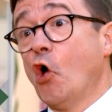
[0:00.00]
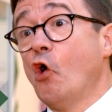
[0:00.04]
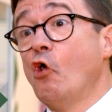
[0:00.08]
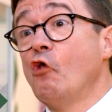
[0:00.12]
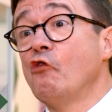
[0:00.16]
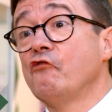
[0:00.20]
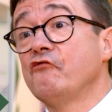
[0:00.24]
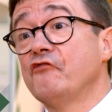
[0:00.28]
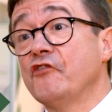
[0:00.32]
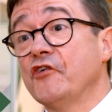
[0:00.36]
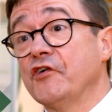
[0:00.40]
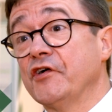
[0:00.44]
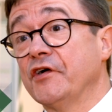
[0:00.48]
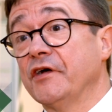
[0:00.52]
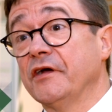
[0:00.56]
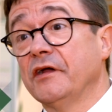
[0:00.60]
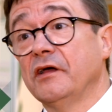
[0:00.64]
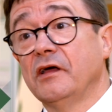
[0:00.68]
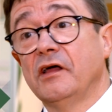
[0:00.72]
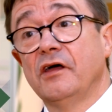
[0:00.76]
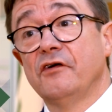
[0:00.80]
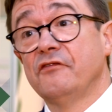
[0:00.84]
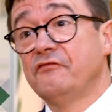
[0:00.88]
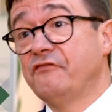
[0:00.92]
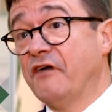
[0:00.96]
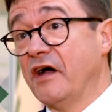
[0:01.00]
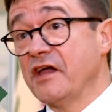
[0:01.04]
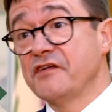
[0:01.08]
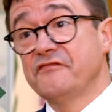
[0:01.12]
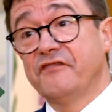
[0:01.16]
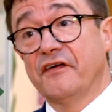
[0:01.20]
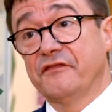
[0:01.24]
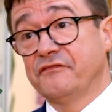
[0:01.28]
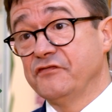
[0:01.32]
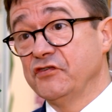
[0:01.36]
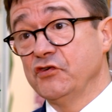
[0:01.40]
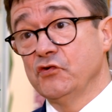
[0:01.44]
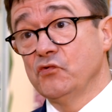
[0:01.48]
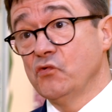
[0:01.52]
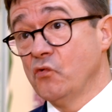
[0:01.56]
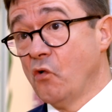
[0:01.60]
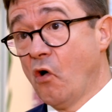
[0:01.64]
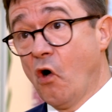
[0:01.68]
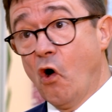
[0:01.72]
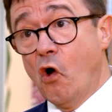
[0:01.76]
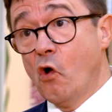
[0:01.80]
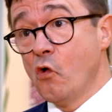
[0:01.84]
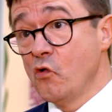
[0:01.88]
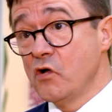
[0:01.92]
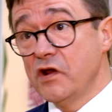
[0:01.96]
over 5-FU
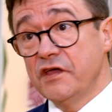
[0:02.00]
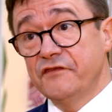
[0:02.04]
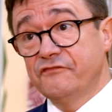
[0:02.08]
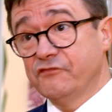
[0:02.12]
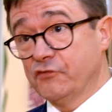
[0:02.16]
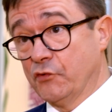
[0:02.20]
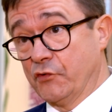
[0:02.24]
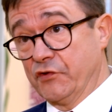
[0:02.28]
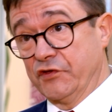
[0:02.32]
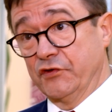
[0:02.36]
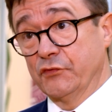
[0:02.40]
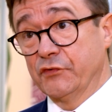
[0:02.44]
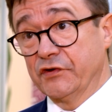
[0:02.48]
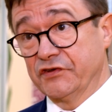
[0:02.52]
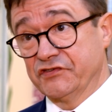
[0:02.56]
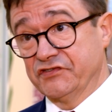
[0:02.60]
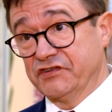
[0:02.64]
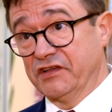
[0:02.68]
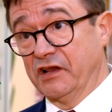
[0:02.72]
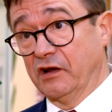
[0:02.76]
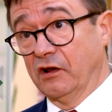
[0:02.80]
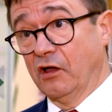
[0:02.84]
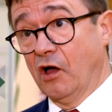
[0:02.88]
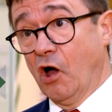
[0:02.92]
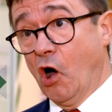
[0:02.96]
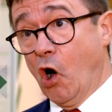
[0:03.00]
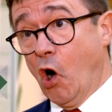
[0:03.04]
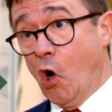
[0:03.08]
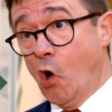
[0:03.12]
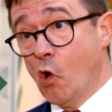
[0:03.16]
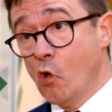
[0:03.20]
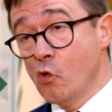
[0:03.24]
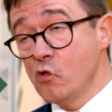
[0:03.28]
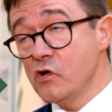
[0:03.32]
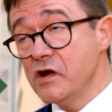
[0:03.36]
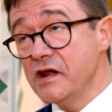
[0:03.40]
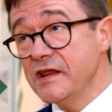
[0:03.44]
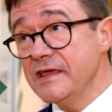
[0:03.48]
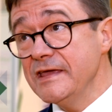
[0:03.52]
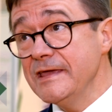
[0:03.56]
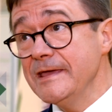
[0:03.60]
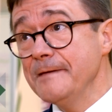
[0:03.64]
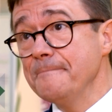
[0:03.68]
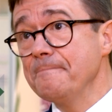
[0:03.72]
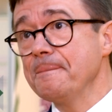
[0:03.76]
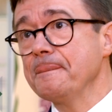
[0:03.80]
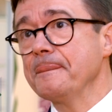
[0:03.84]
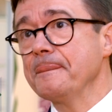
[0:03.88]
only, fluorouracil only.